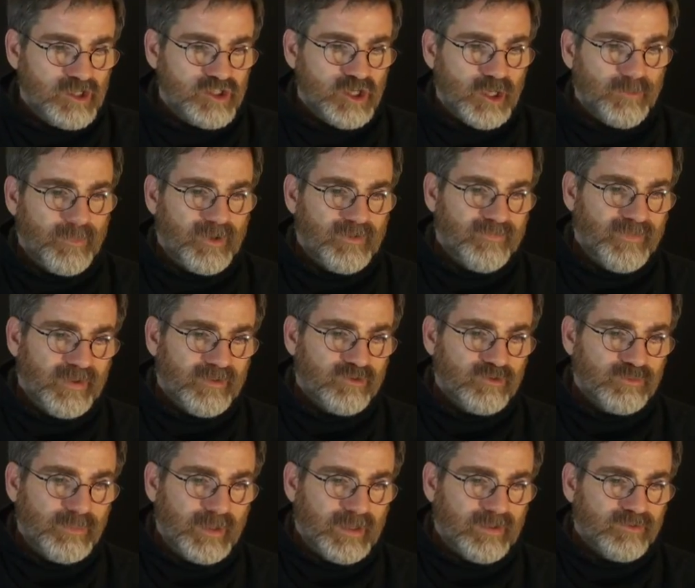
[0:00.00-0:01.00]
German
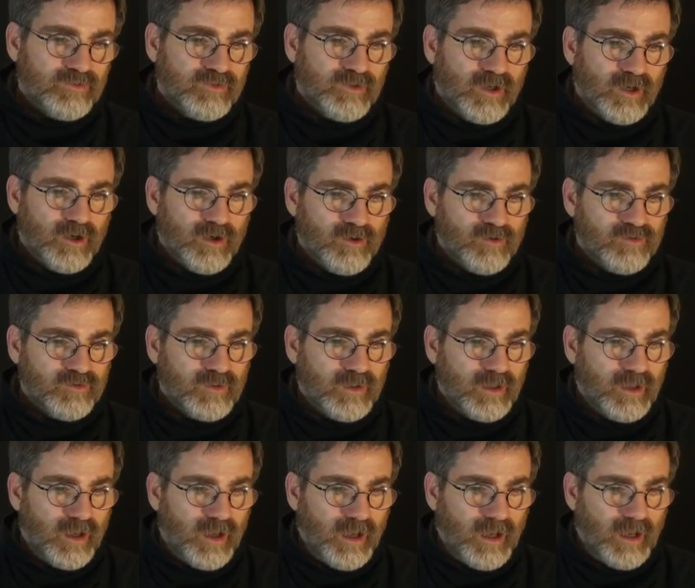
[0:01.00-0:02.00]
Defense Minister
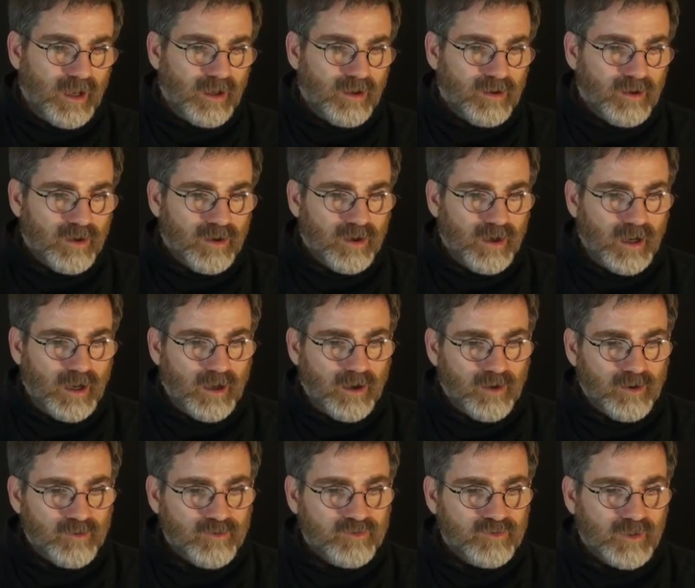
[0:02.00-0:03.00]

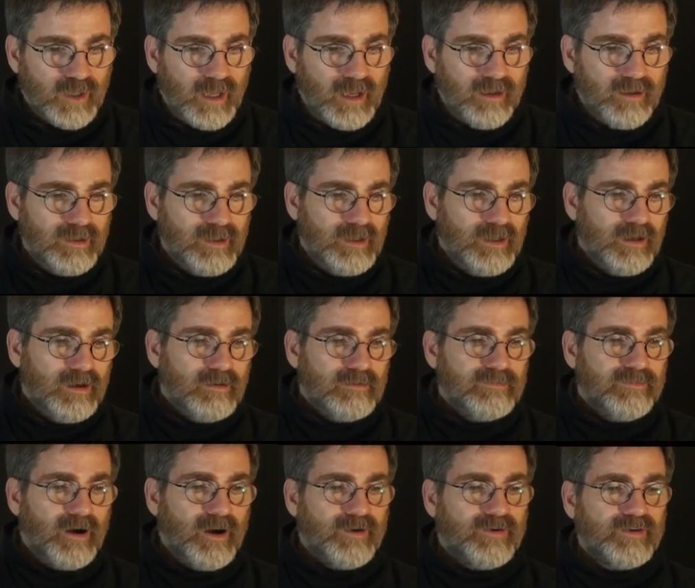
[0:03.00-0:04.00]
Ursula
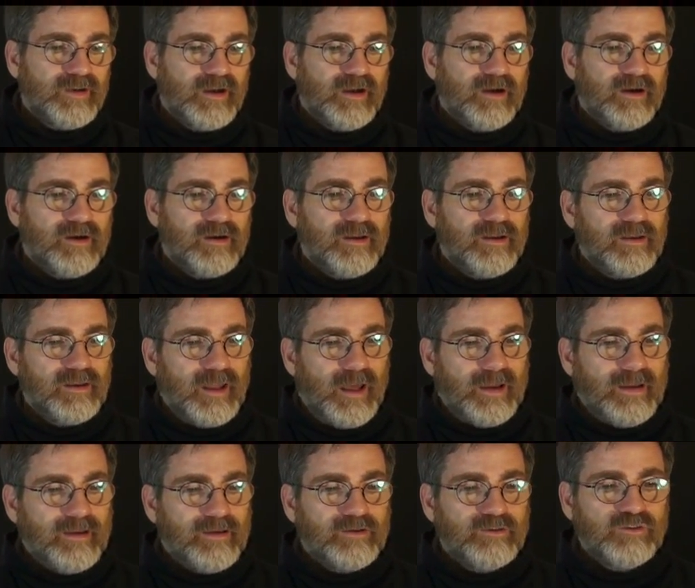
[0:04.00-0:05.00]
von der
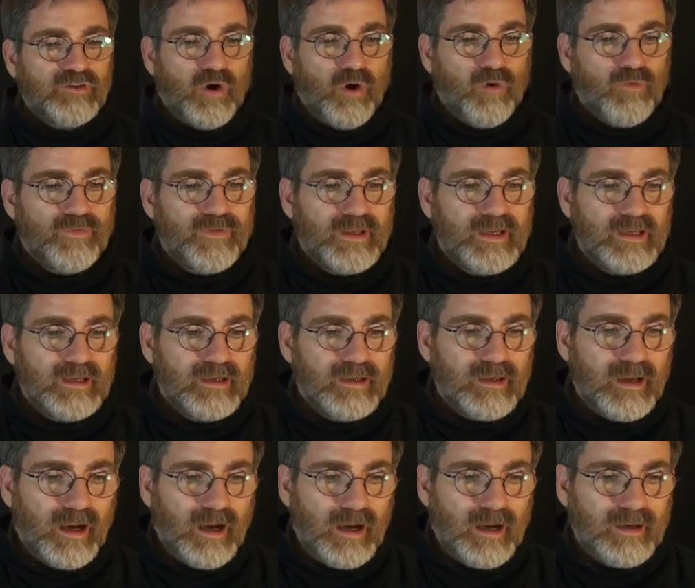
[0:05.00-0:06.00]
Leyen told the
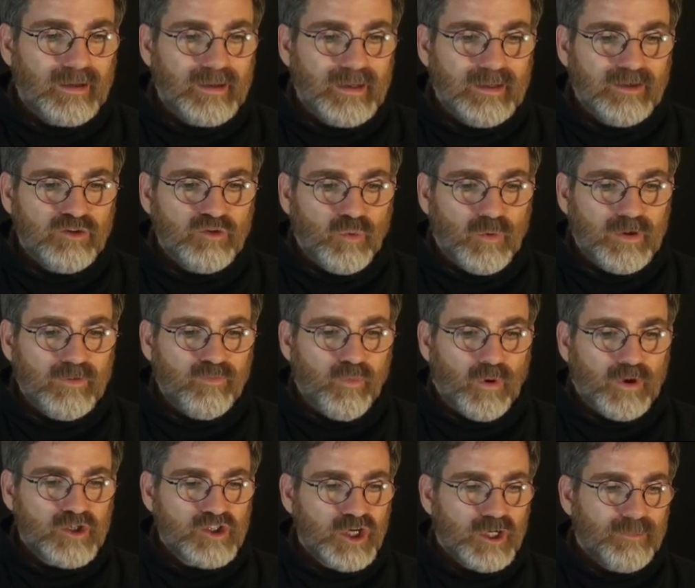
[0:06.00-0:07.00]

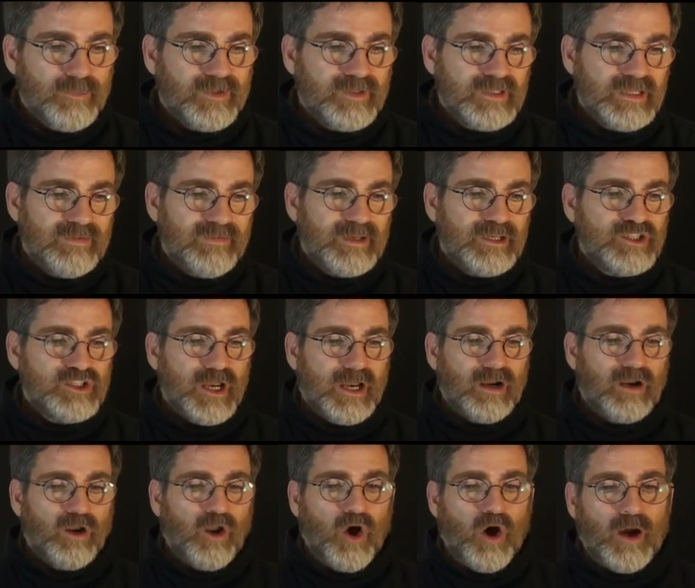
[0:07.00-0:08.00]
N24 German TV
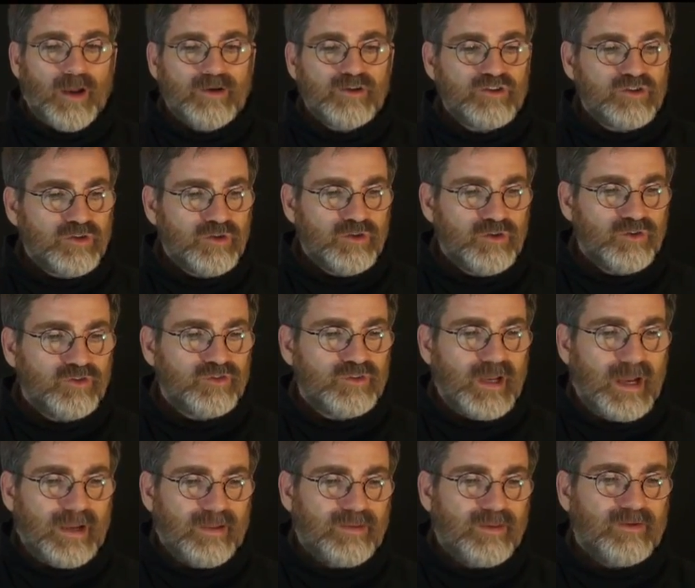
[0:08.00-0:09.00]
channel on
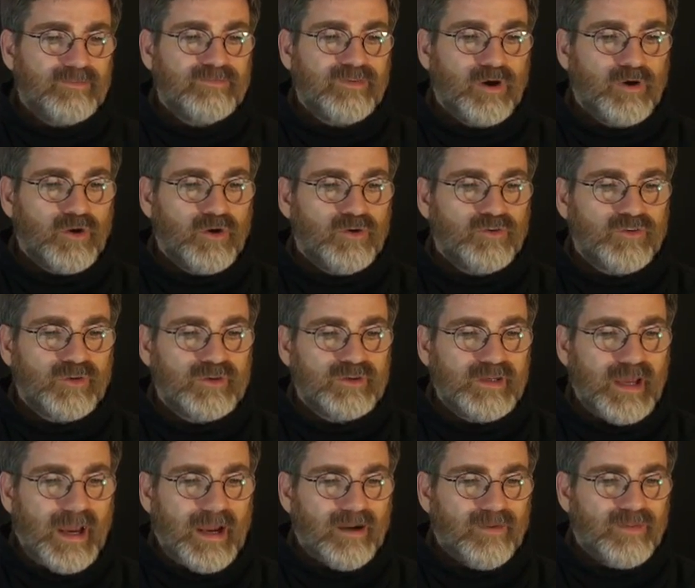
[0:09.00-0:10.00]
Tuesday. The photos
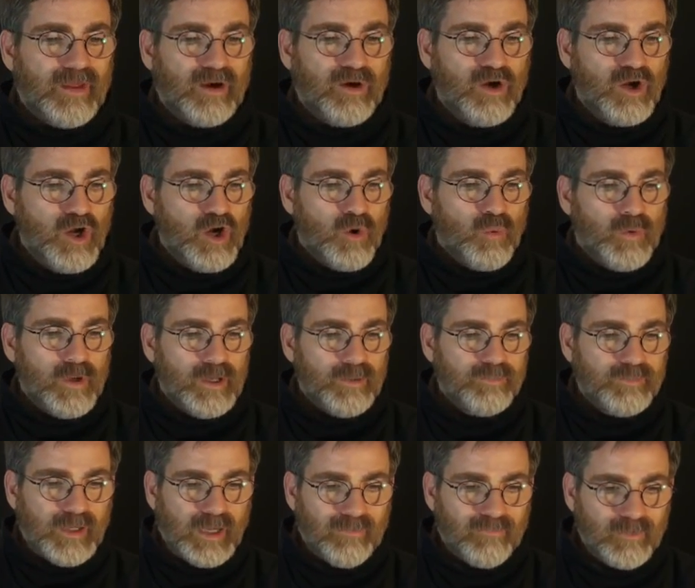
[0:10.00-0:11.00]
and data that we
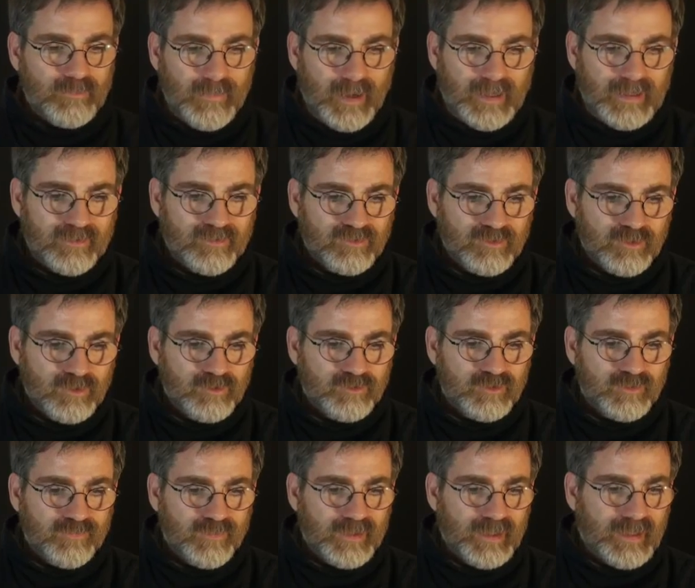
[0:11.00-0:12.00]
obtain remain
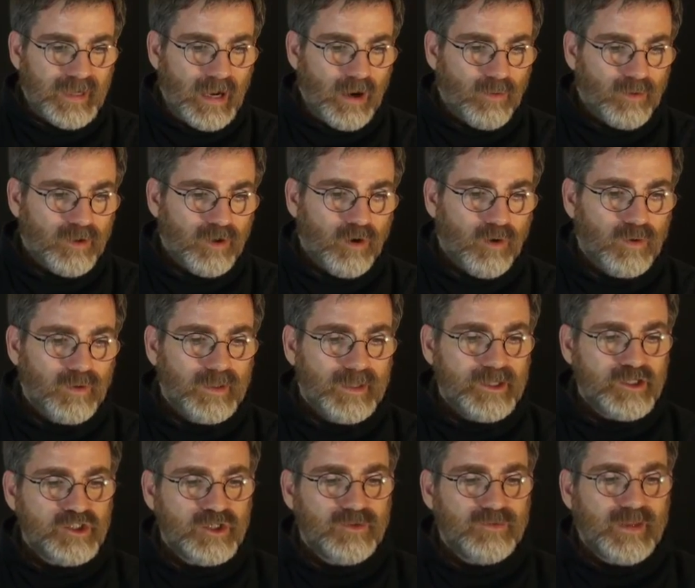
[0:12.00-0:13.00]
exclusively in our
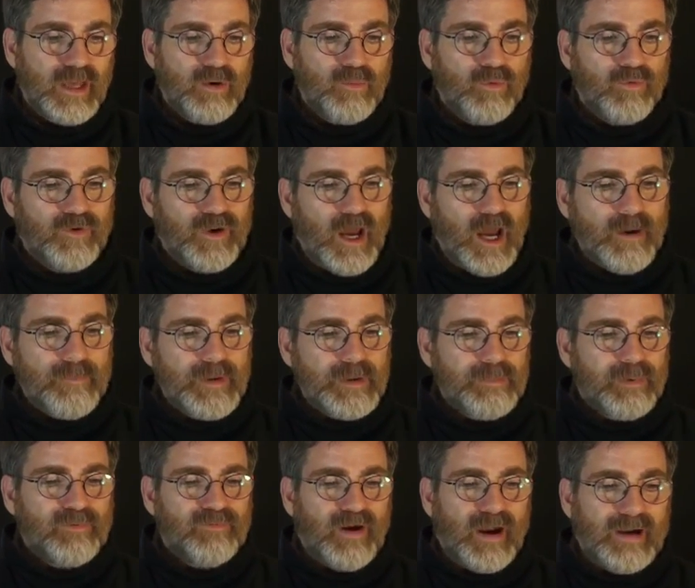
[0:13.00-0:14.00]
coalition. They will not
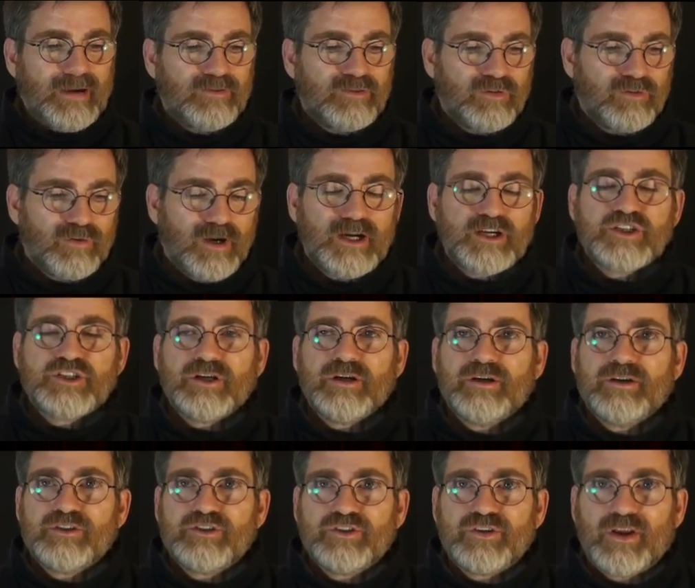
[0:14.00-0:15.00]
be provided to
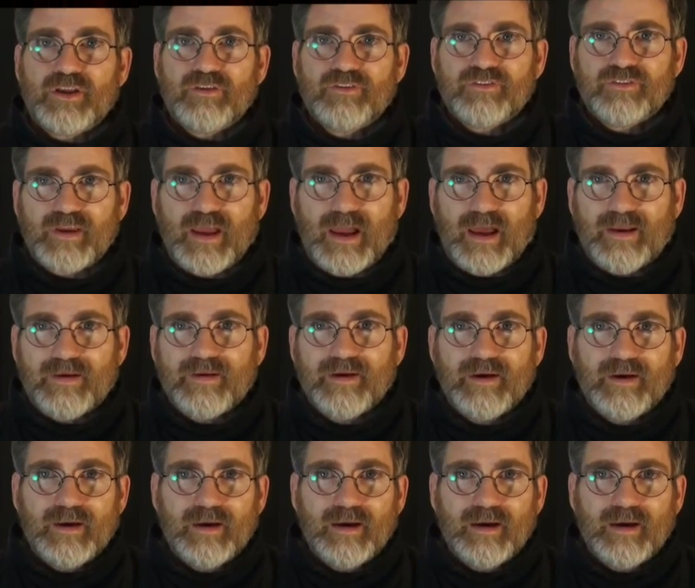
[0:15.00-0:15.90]
Russia, she said.